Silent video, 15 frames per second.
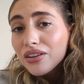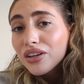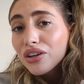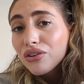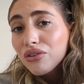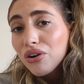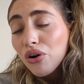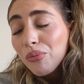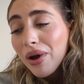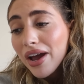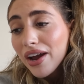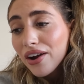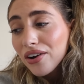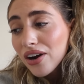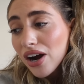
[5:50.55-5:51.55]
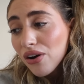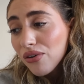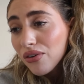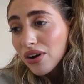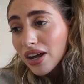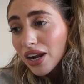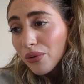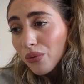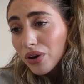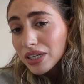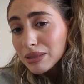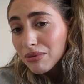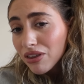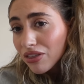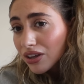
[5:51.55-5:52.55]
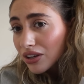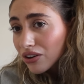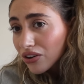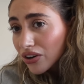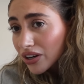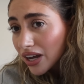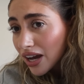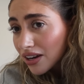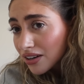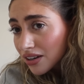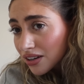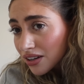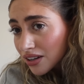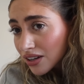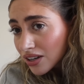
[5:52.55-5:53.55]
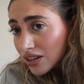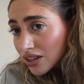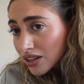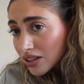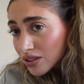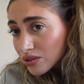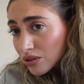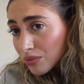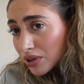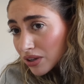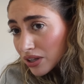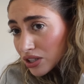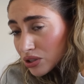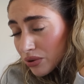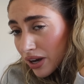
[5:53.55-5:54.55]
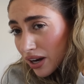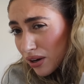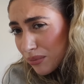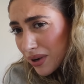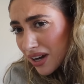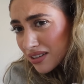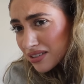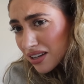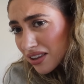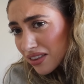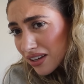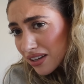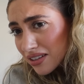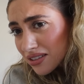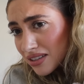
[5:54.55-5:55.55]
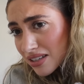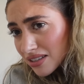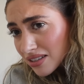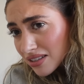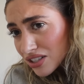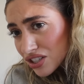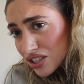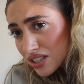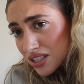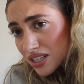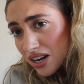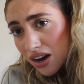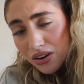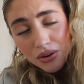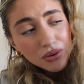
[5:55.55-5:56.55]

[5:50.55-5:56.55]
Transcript: to like grow my hair out and I want it to be thicker again. So I'm gonna like do a hair mask, I think, because this is just not